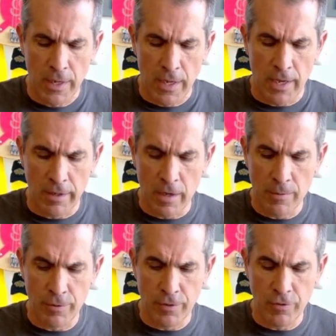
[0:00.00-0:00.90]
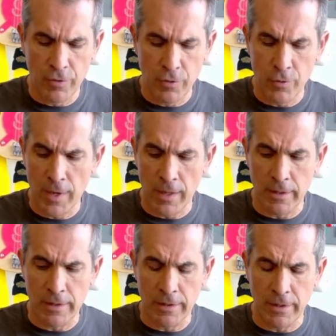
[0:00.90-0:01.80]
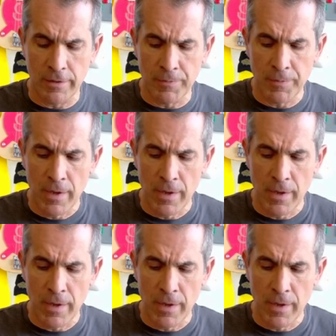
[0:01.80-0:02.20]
and comes with two LEDs.